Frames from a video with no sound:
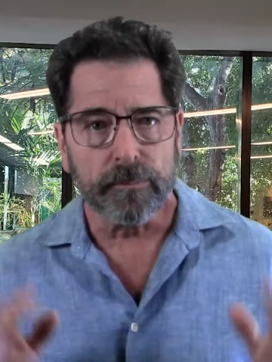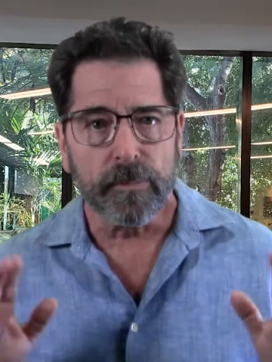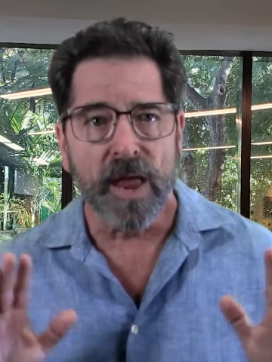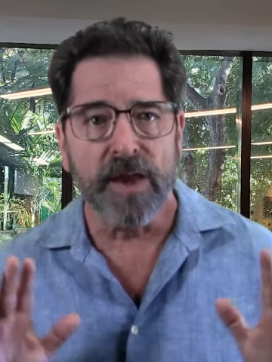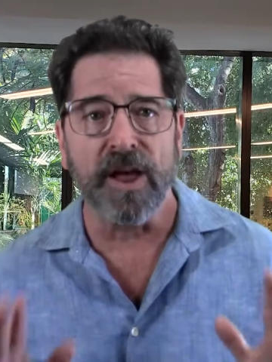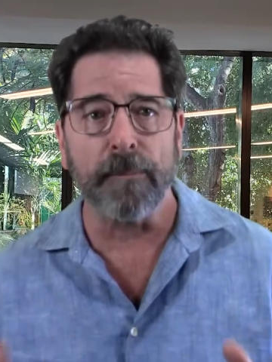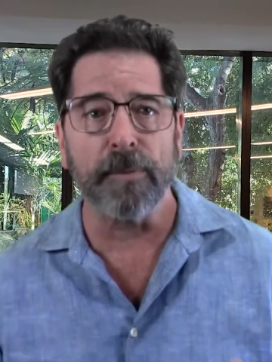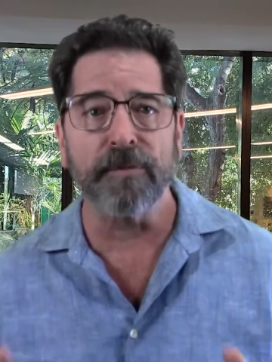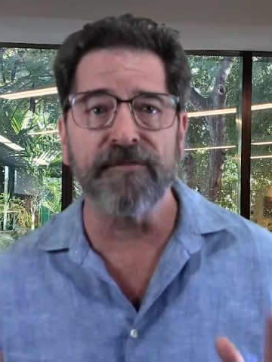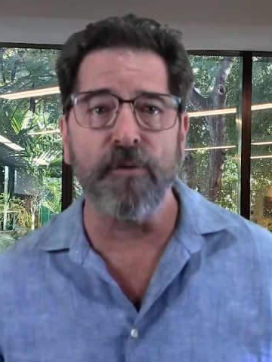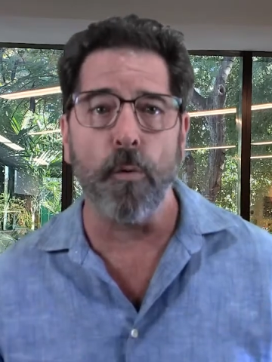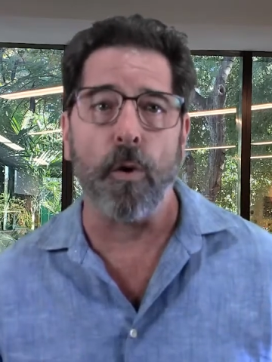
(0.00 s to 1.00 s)
Number
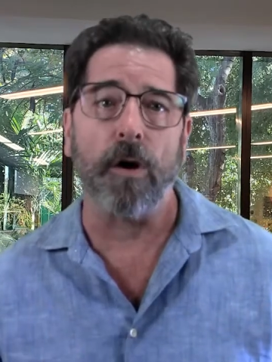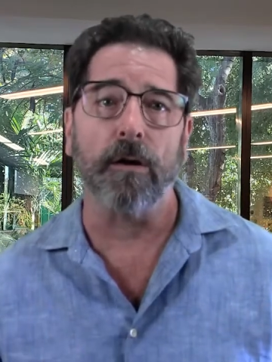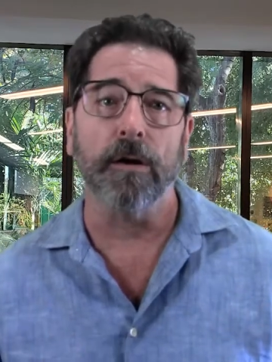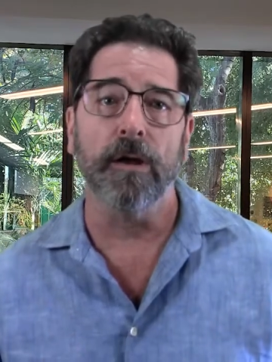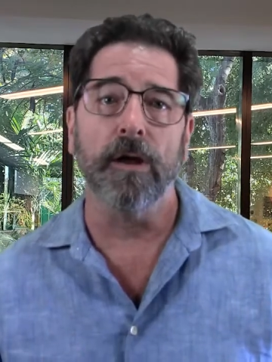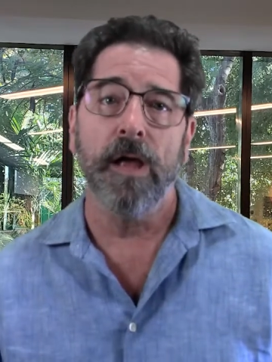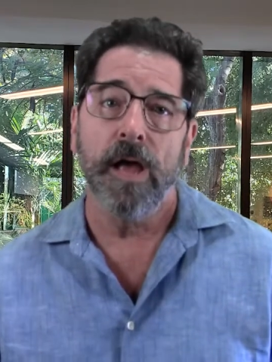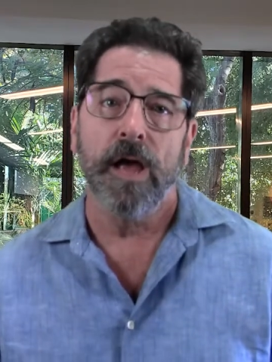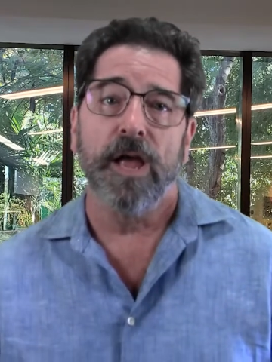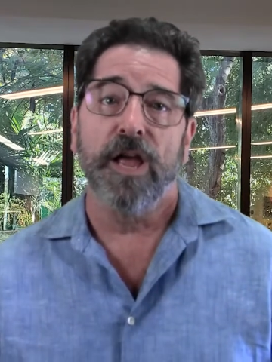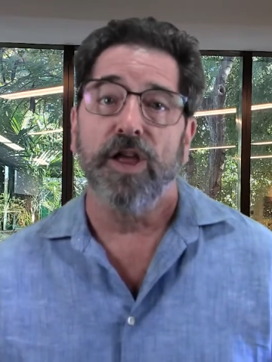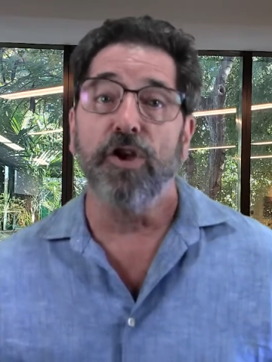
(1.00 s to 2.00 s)
4,
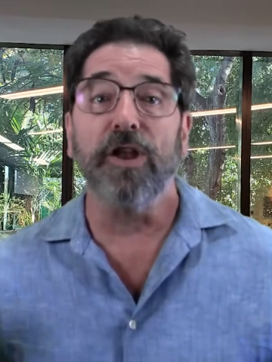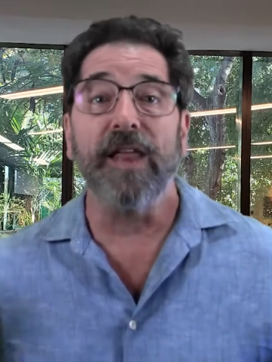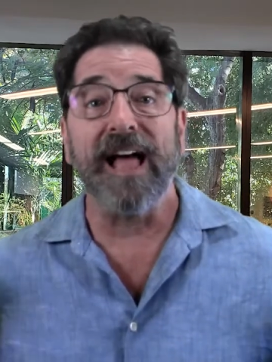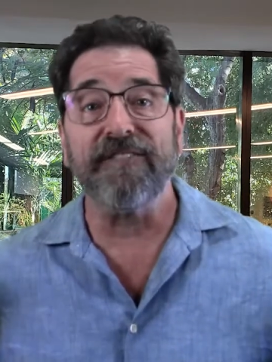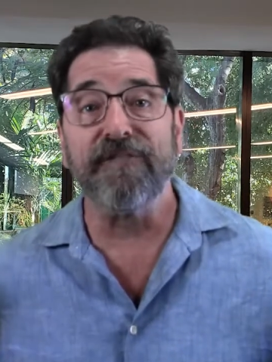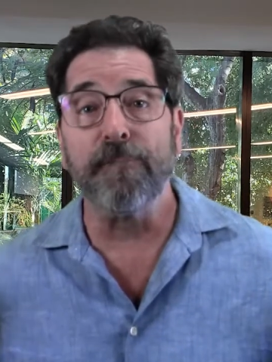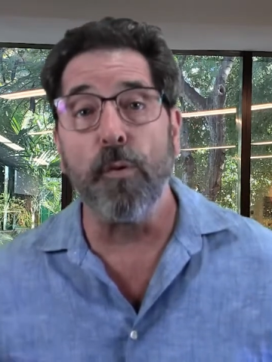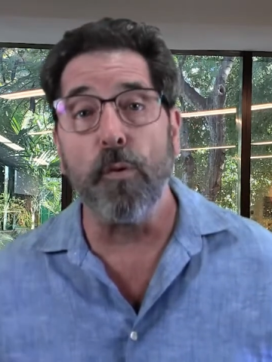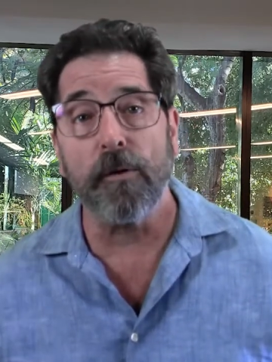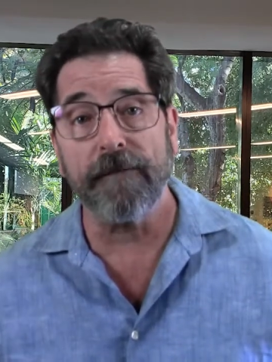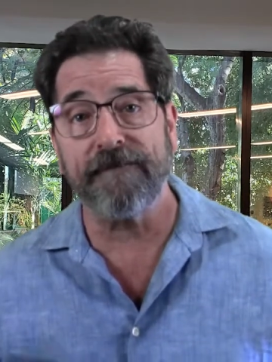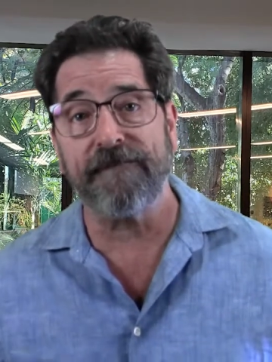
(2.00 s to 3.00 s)
you'll have
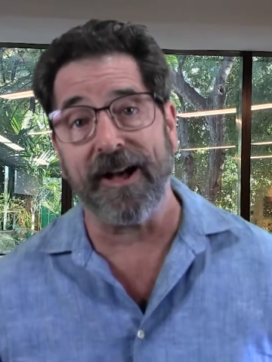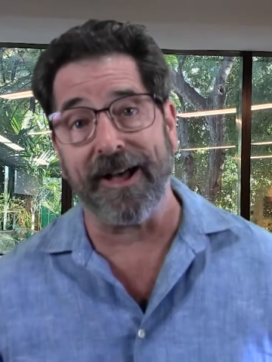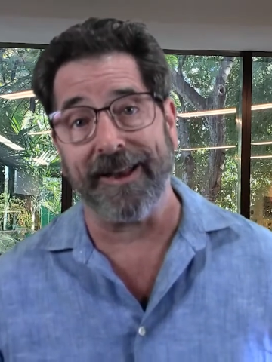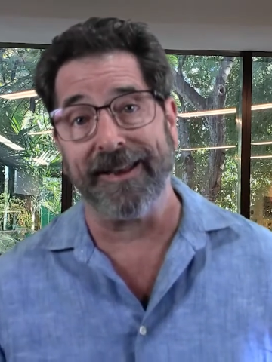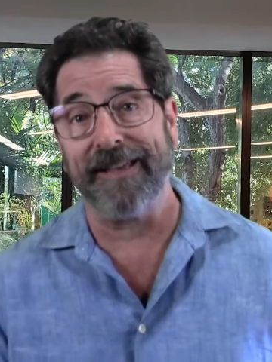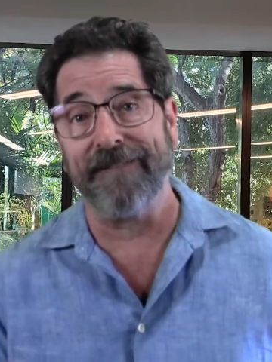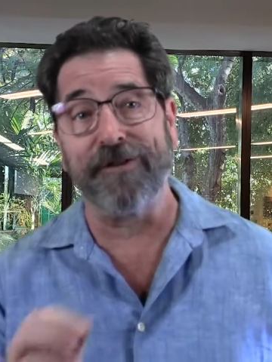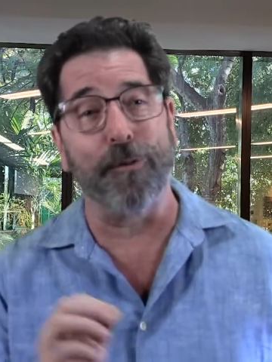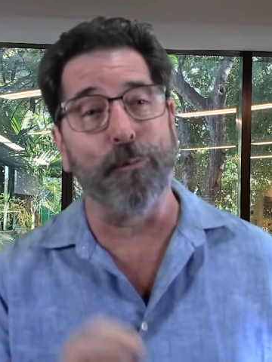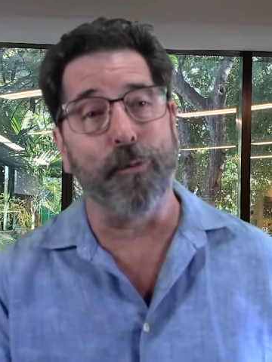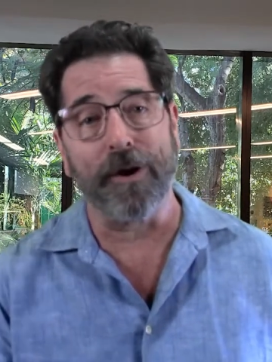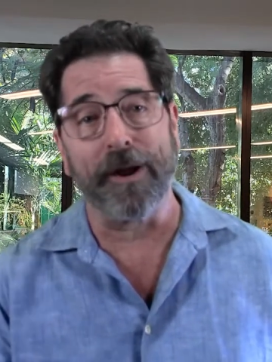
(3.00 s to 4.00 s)
more fun if you're
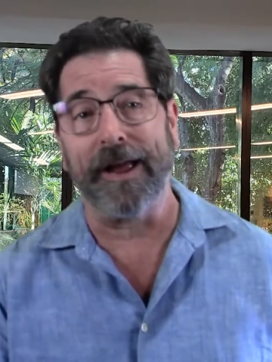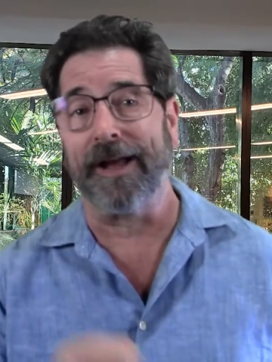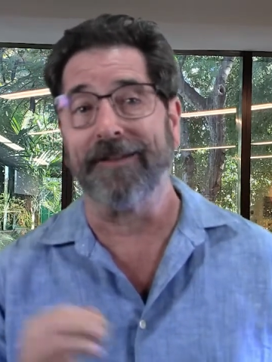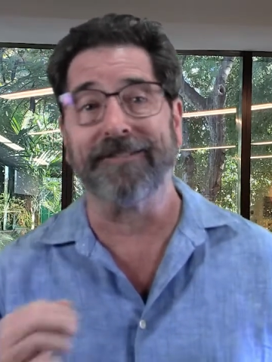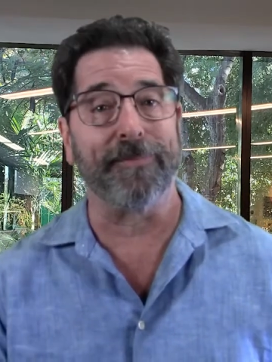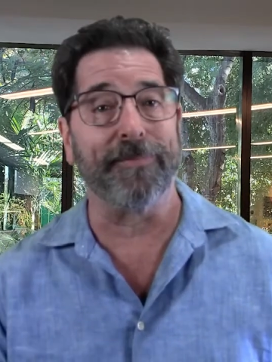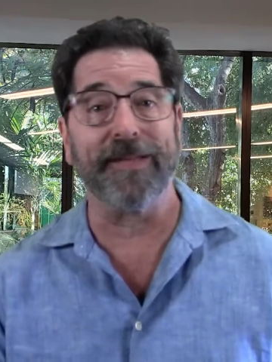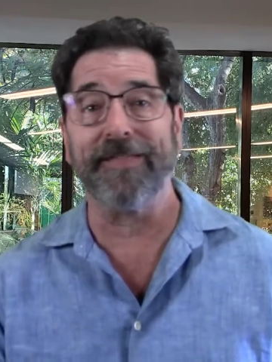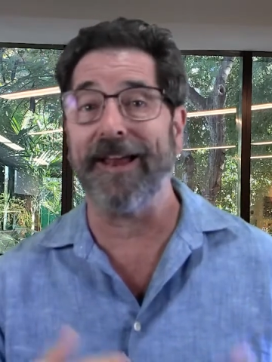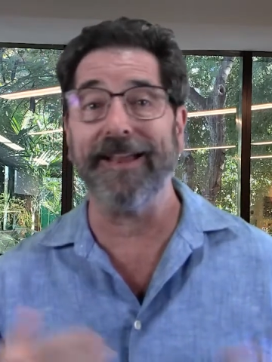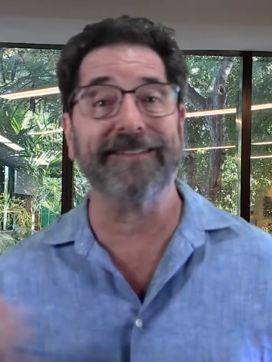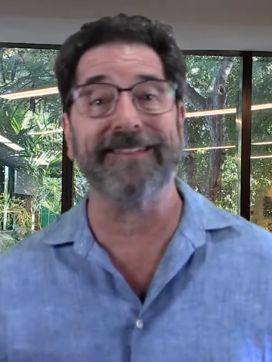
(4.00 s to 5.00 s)
working on something
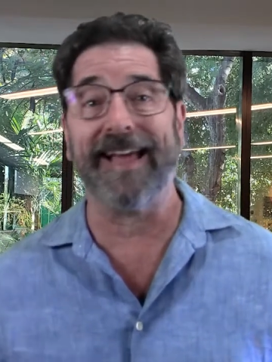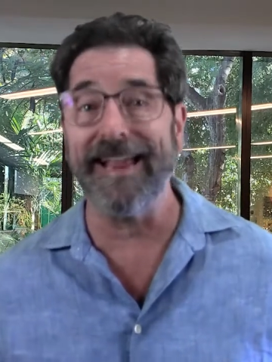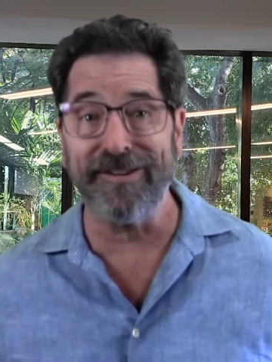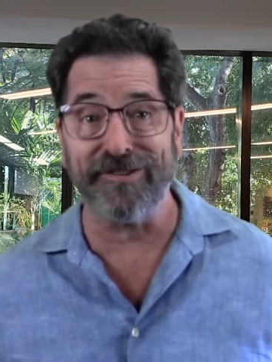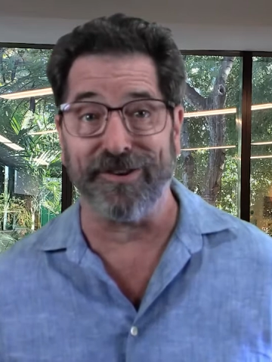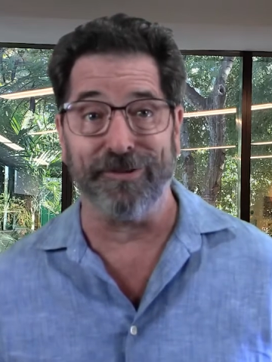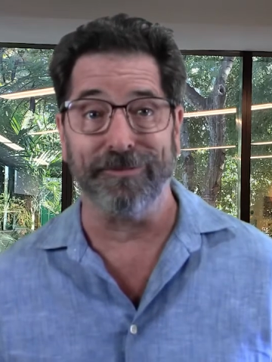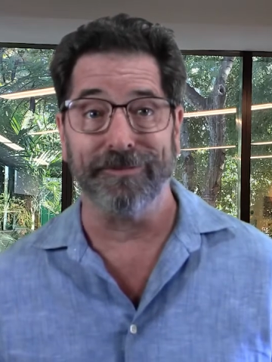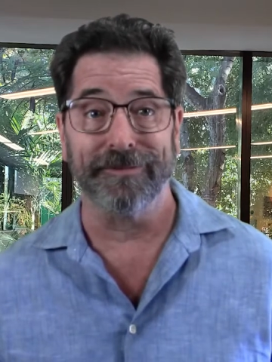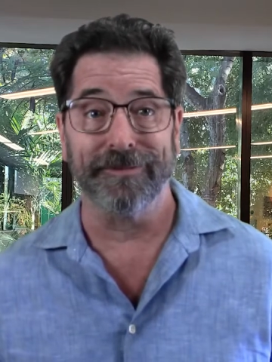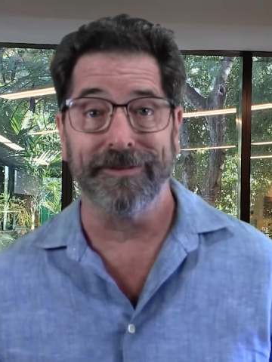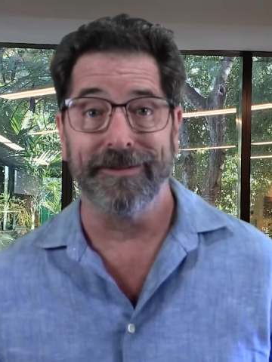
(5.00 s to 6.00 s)
that excites you.
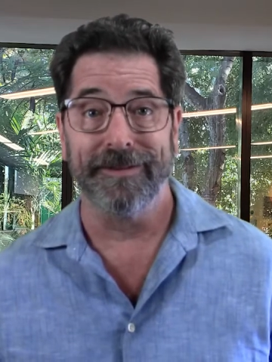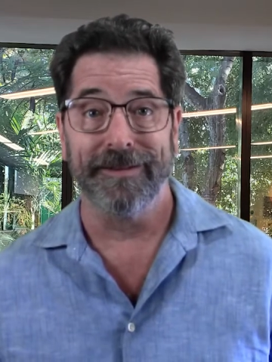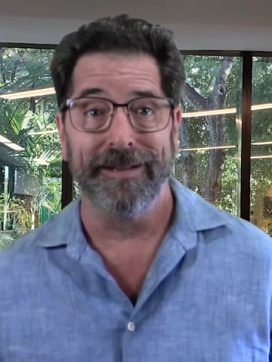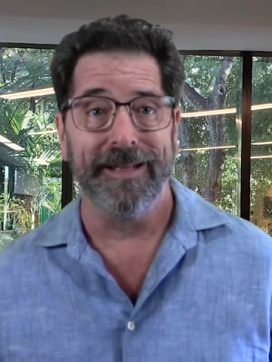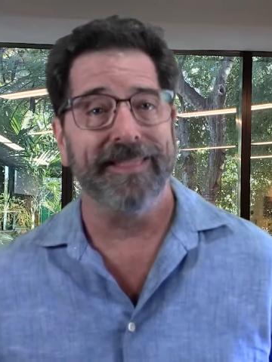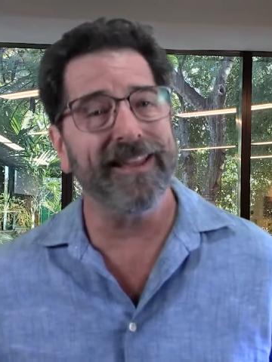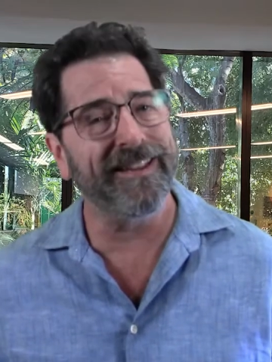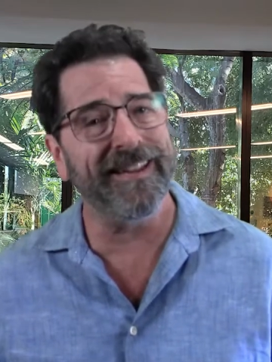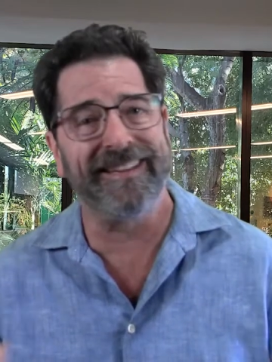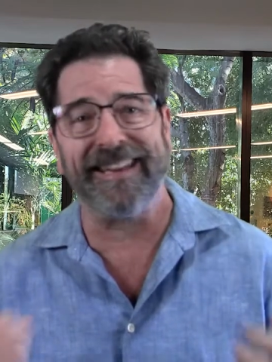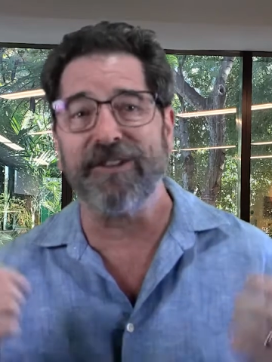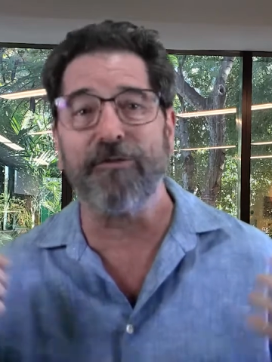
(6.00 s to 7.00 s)
This
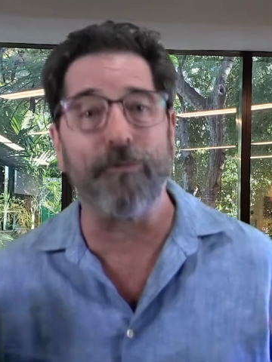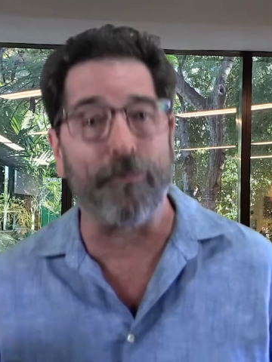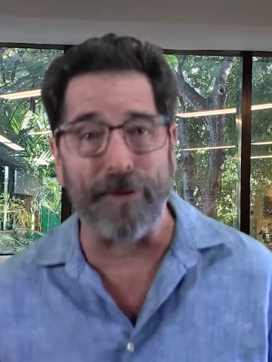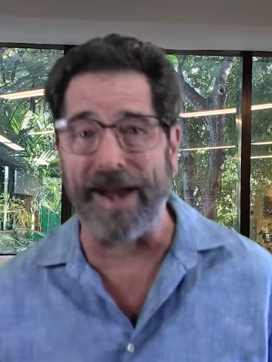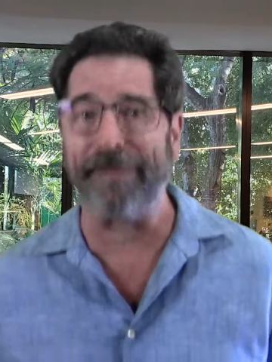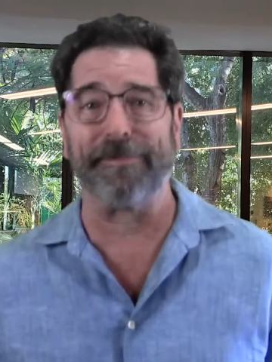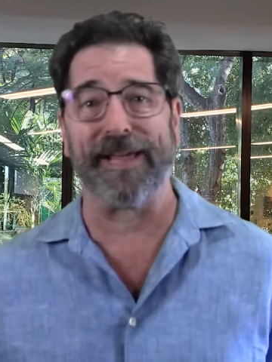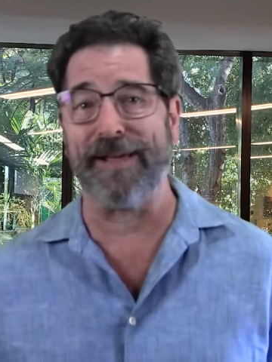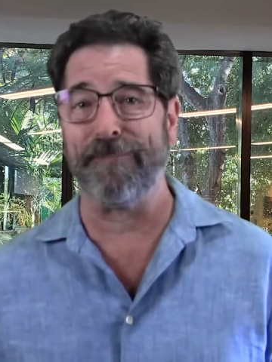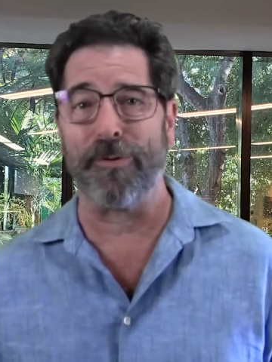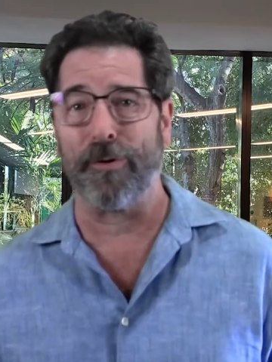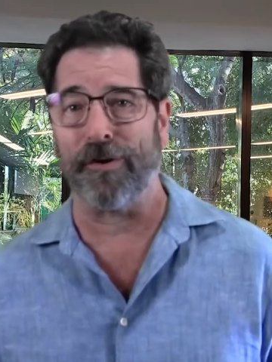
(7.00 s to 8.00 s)
is incredibly
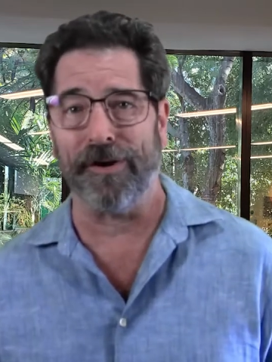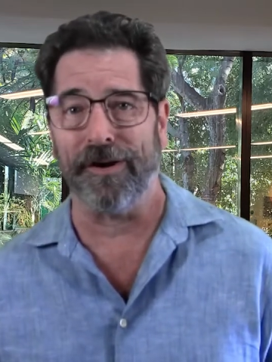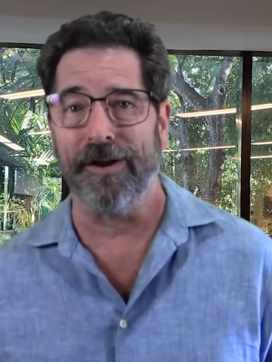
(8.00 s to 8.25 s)
important.